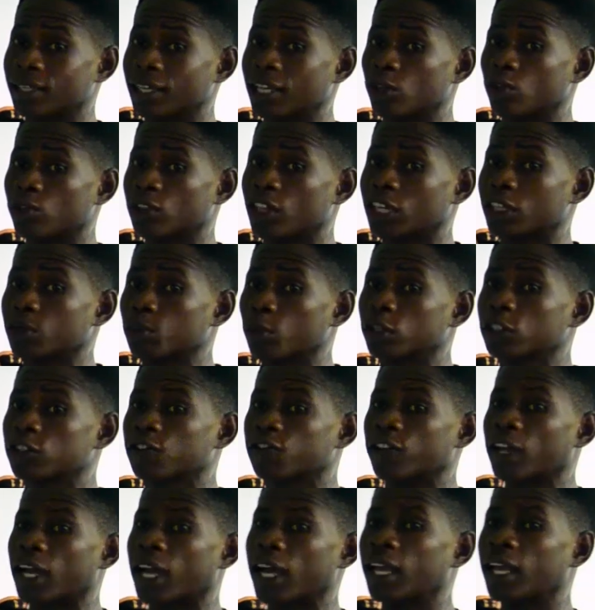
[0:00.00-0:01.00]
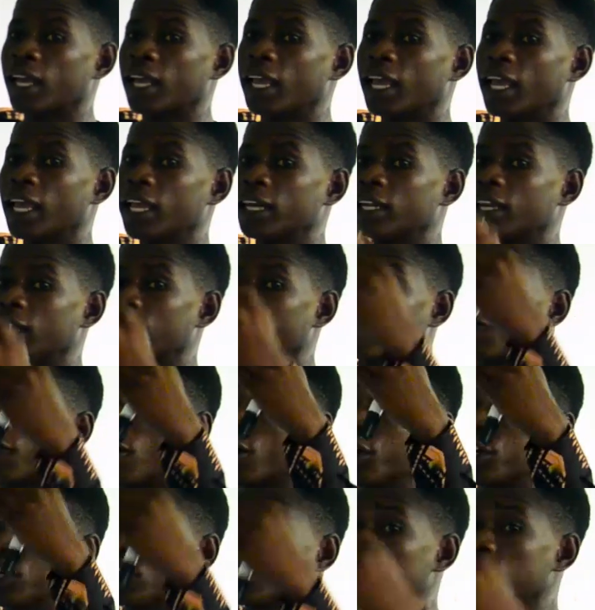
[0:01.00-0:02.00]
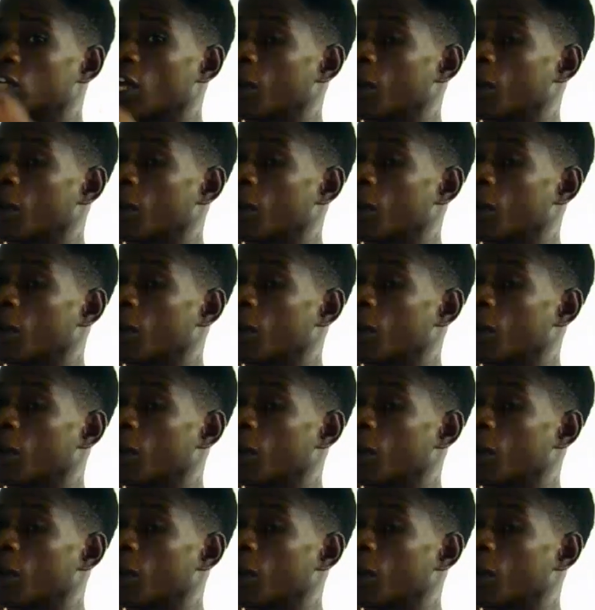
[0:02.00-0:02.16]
into the atmosphere and the falling in